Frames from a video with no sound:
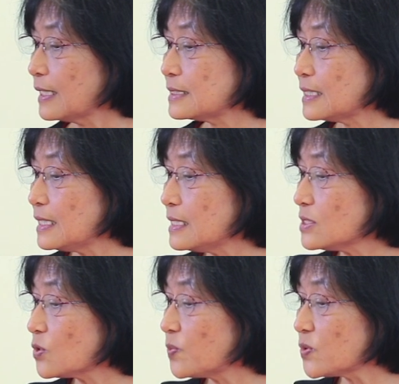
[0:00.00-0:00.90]

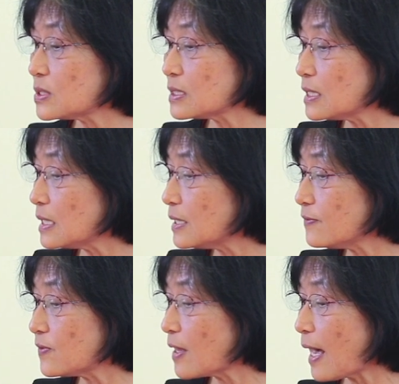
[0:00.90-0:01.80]
Teens who
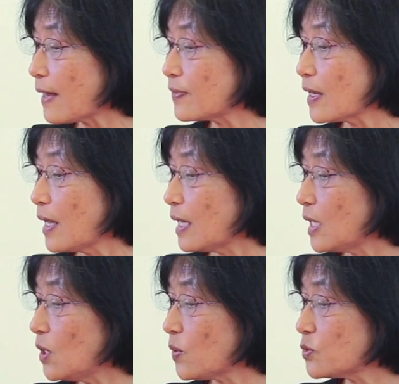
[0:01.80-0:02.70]
perceive that
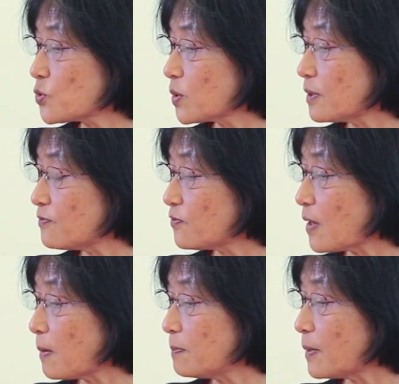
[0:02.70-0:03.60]
equal treatment
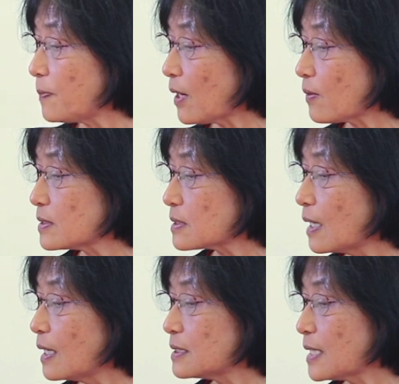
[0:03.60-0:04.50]
from the parents
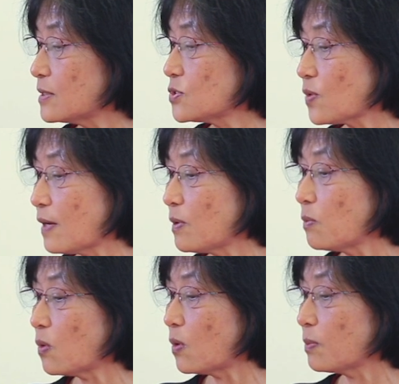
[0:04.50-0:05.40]
tends to have a
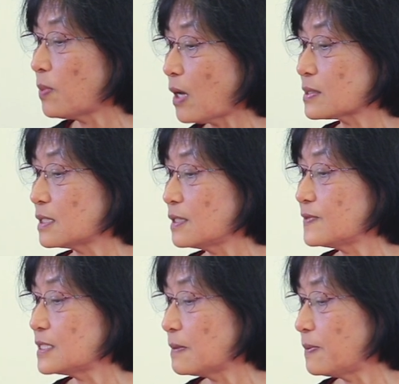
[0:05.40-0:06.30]
more positive
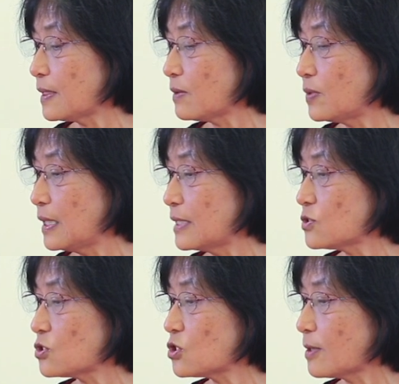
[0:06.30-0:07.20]
sibling
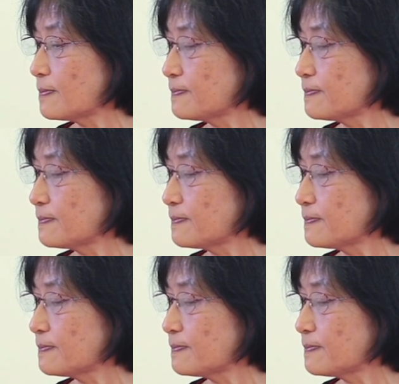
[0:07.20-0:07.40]
relationship.